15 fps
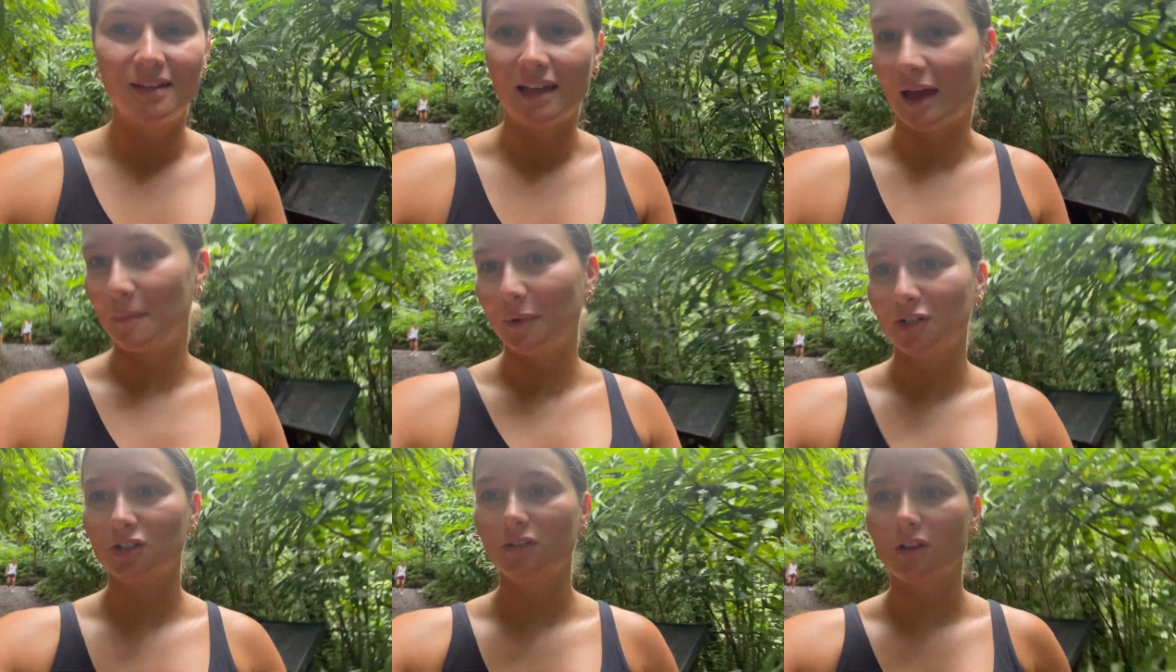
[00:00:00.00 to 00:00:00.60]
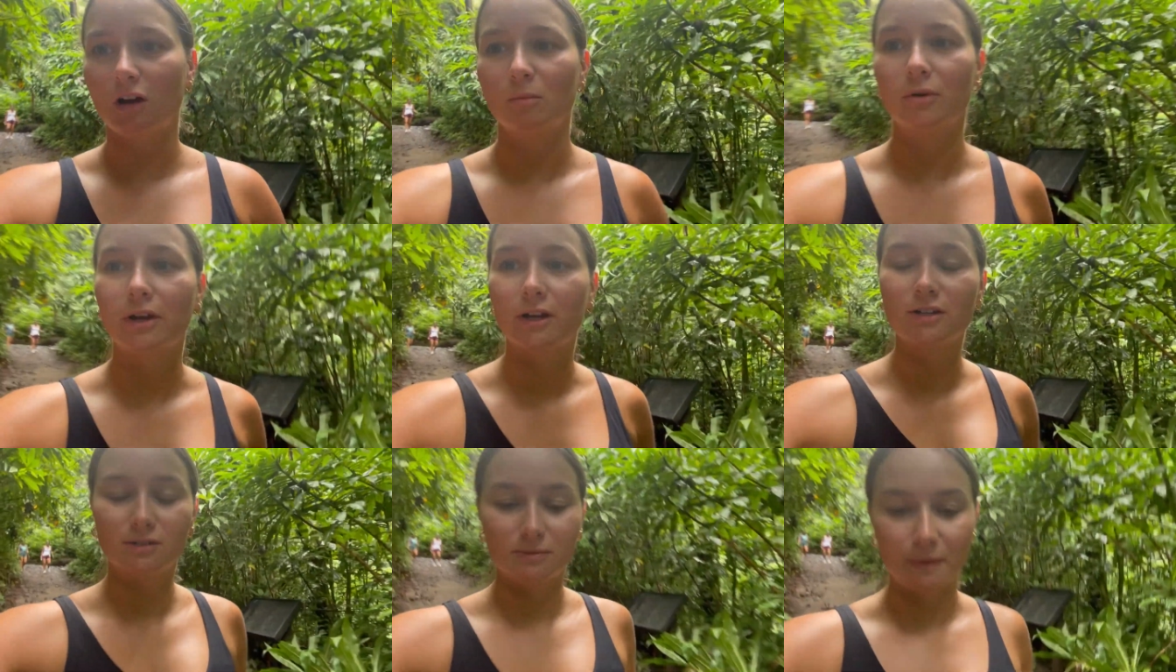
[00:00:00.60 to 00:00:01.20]
yeah, a bunch of
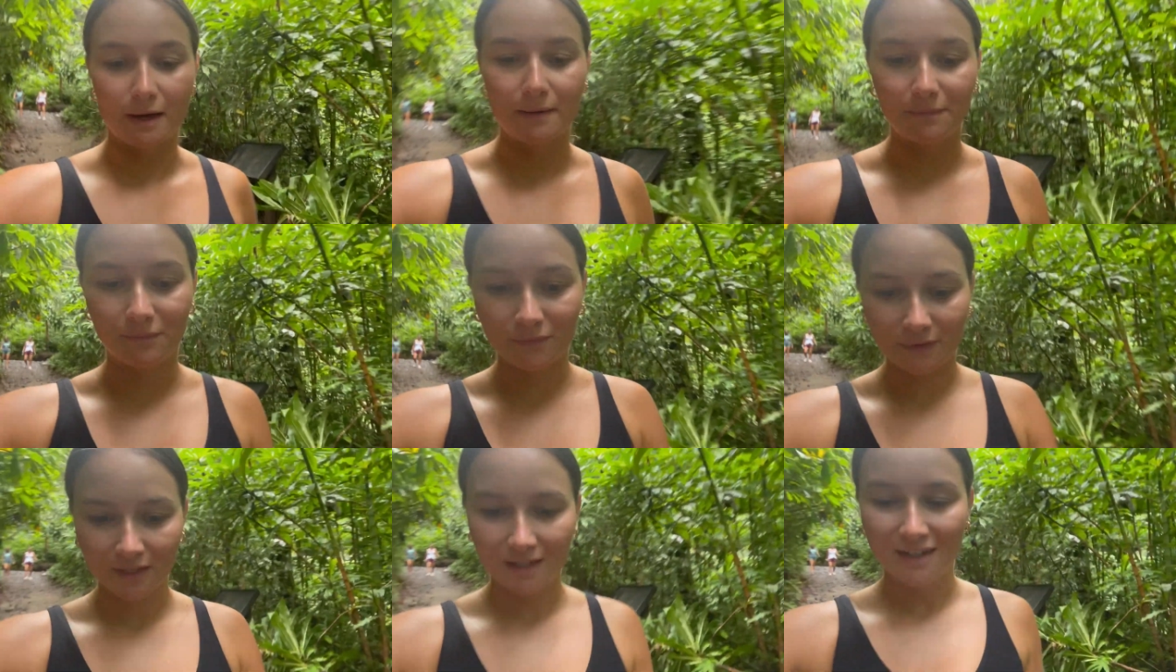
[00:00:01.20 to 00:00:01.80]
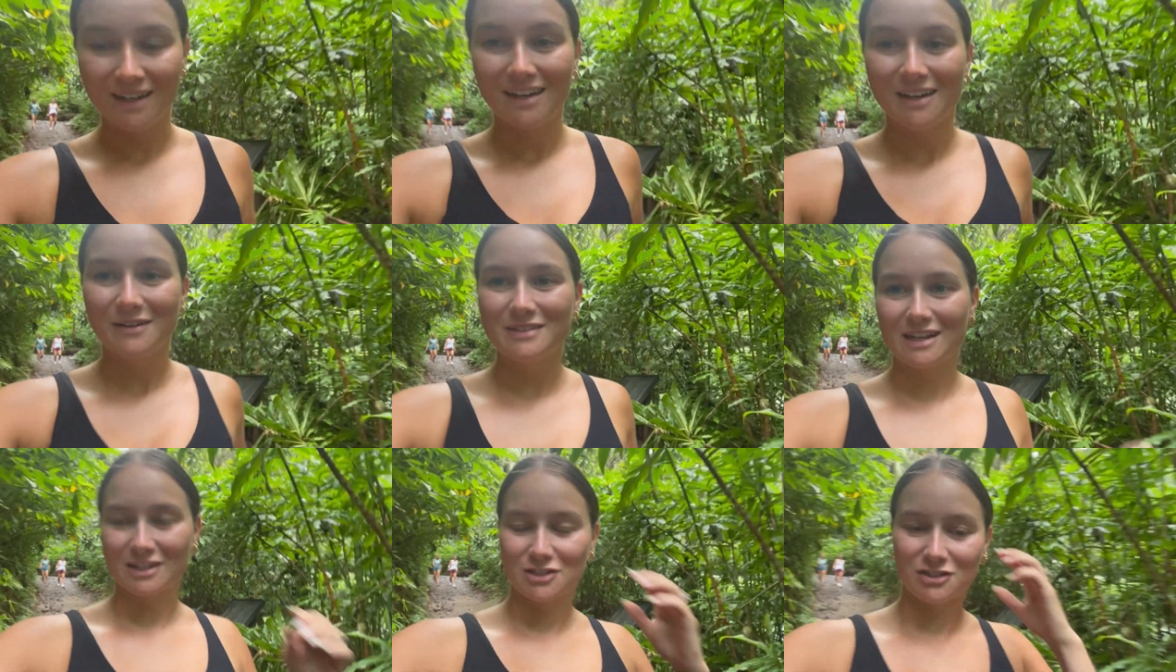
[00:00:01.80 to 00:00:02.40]
lawbreakers. But it
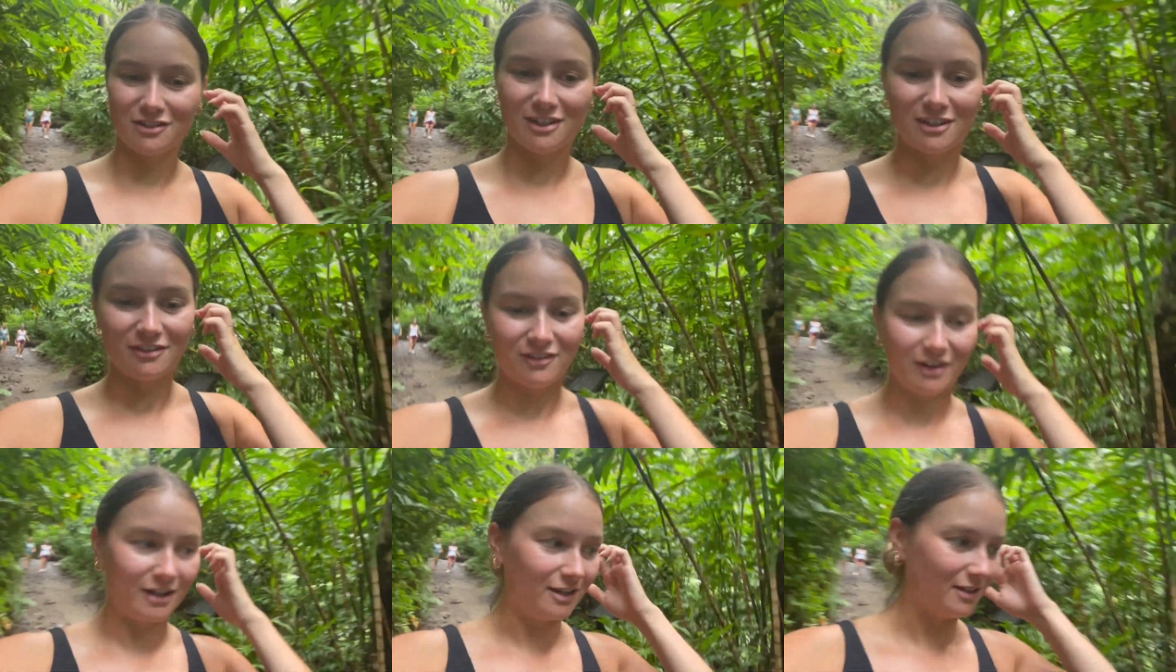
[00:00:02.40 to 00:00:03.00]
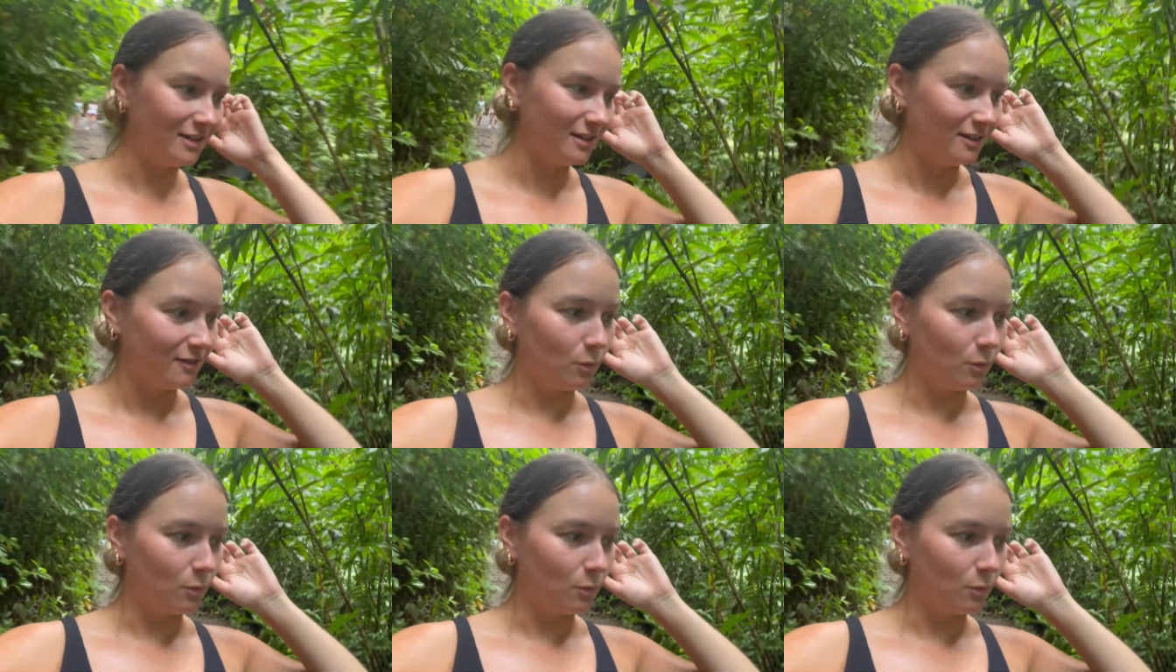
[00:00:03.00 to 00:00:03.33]
was actually really fun.